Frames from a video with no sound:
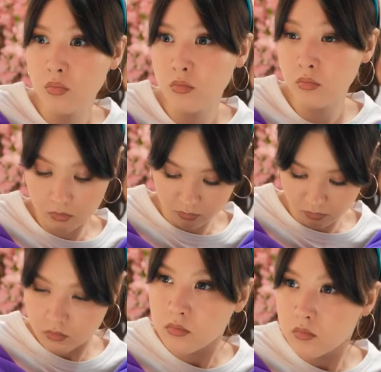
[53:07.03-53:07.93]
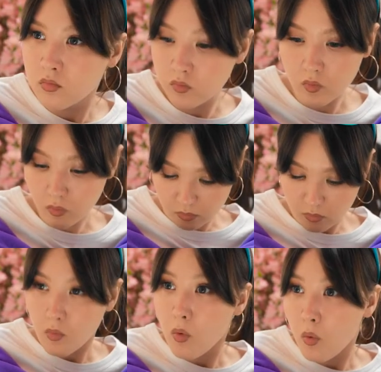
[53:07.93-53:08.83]
Hmm. I have an
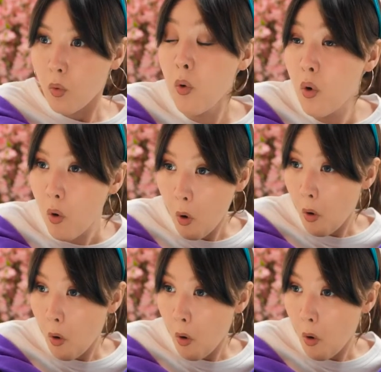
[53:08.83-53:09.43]
idea.